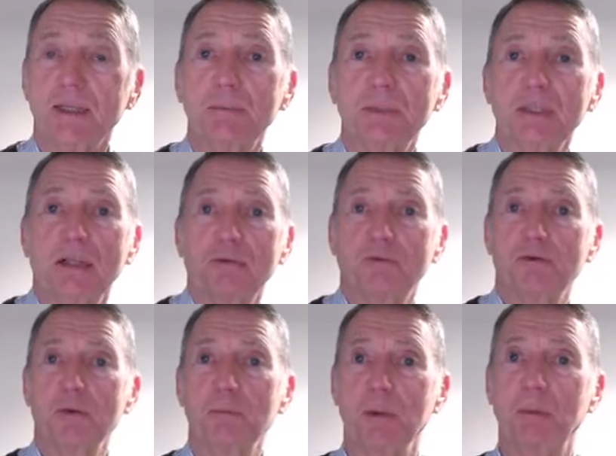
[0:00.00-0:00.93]
himself
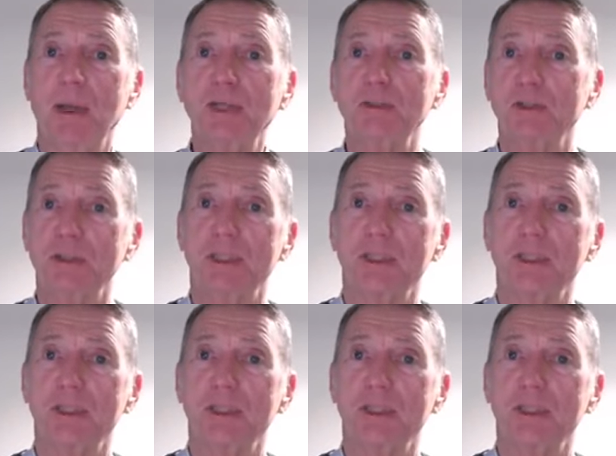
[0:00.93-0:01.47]
from the patients,